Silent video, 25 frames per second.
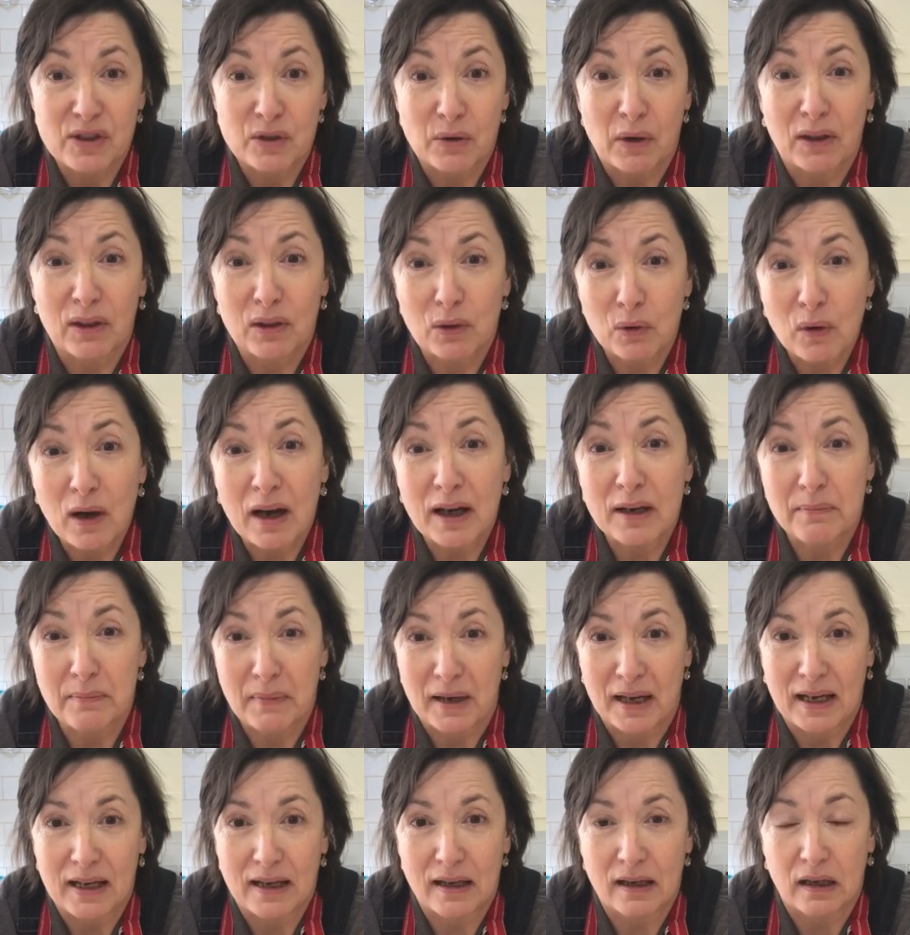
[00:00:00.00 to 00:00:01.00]
So I thought I'd
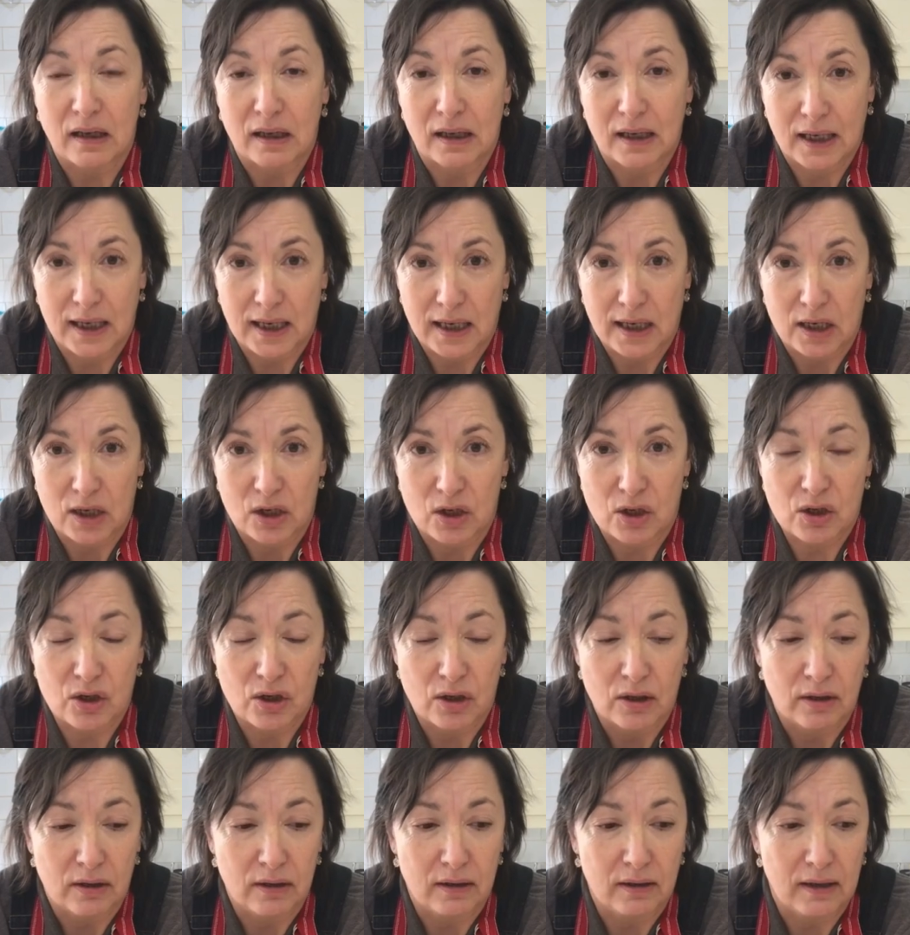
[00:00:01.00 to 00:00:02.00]
make a quiche,
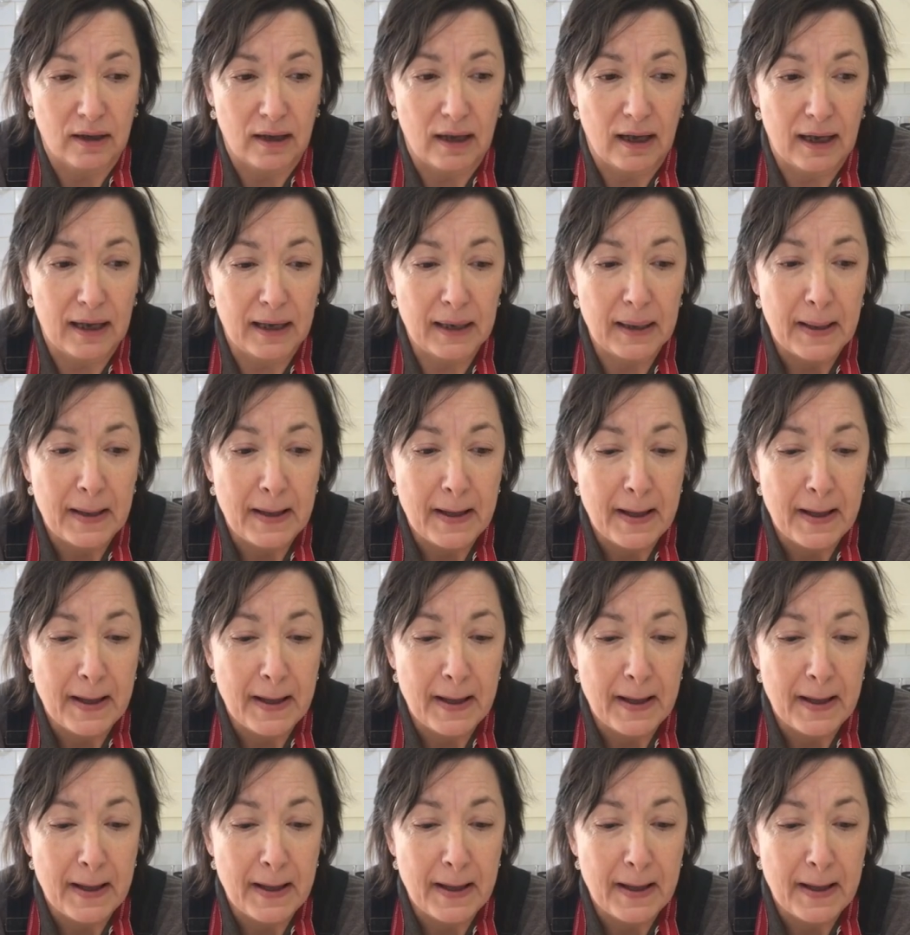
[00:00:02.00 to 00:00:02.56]
okay?